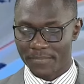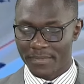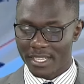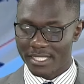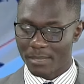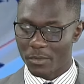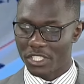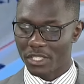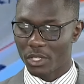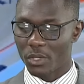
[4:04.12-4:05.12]
some which
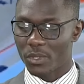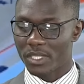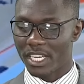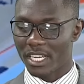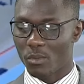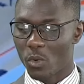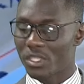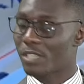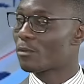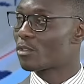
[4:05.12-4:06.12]
include
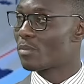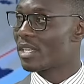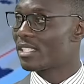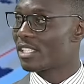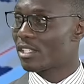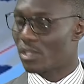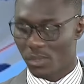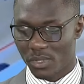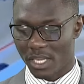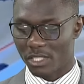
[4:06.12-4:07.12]
water for domestic
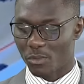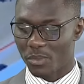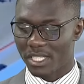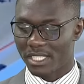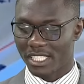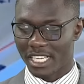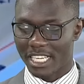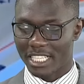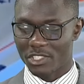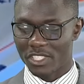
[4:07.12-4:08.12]
use, domestic
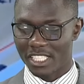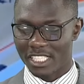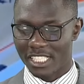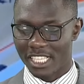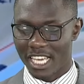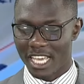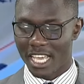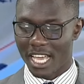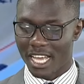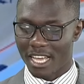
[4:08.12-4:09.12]
electricity,
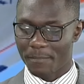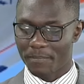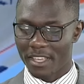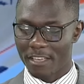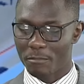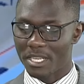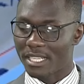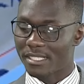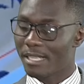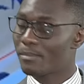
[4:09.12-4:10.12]
have been
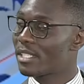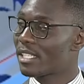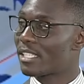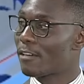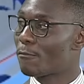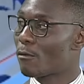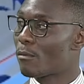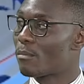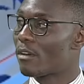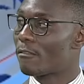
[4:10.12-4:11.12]
exempted
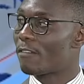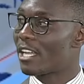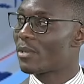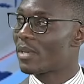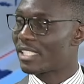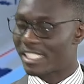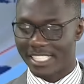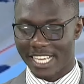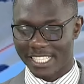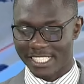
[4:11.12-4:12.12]
from value-added
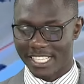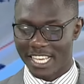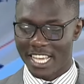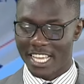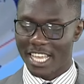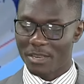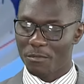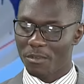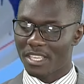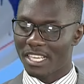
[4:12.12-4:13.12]
tax. Can you
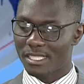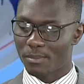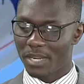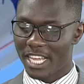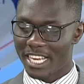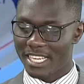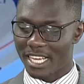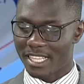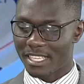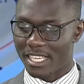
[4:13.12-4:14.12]
further explain
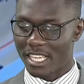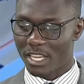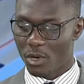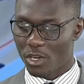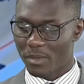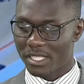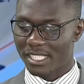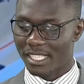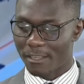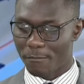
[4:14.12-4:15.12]
the economic
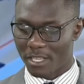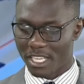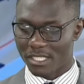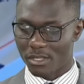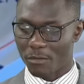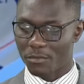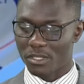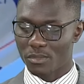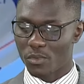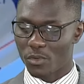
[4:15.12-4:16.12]
significance of
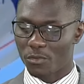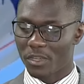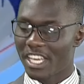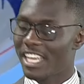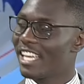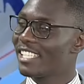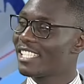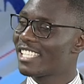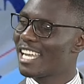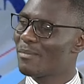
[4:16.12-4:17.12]
this move at a
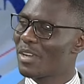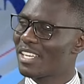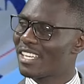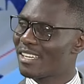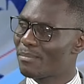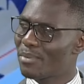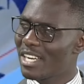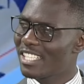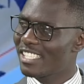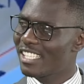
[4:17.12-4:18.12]
time when
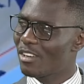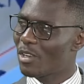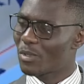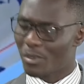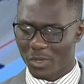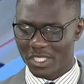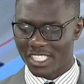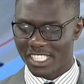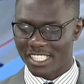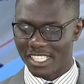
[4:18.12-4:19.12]
pricing on
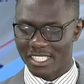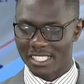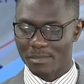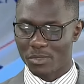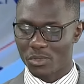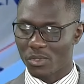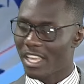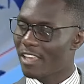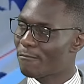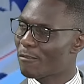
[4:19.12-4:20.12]
commodities seems to
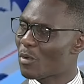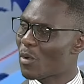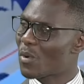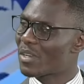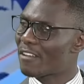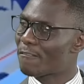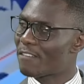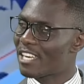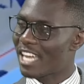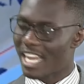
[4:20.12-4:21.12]
have gone
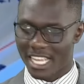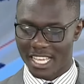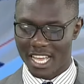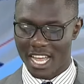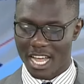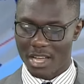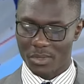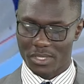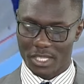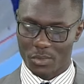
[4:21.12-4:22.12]
very high? I'll
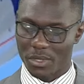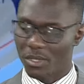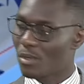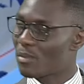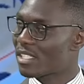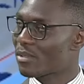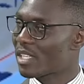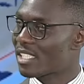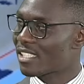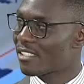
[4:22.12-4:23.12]
start with you, Mr. Gwenz.